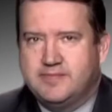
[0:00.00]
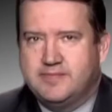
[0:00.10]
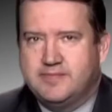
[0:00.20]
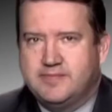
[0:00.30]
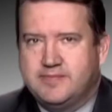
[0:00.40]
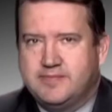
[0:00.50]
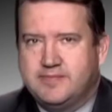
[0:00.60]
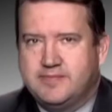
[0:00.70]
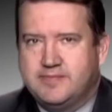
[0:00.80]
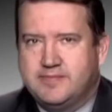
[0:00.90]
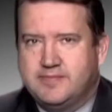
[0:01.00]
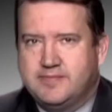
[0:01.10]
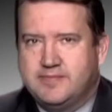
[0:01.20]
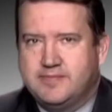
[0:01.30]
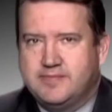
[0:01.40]

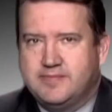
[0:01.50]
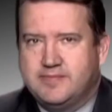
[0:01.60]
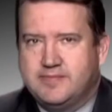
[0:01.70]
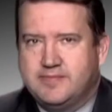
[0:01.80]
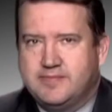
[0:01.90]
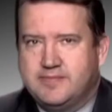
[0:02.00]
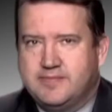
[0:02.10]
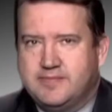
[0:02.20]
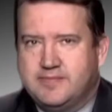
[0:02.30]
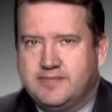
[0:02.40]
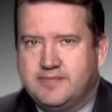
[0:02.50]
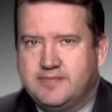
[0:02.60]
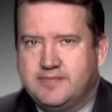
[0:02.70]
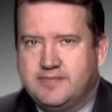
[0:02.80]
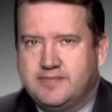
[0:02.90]

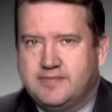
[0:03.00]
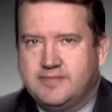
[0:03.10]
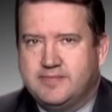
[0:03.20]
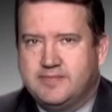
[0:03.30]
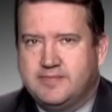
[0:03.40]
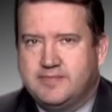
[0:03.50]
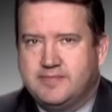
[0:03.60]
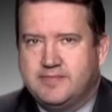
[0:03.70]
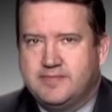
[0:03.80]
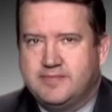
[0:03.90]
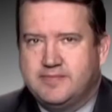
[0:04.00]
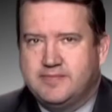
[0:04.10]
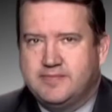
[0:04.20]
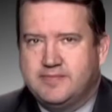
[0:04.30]
No words are spoken by the person on screen.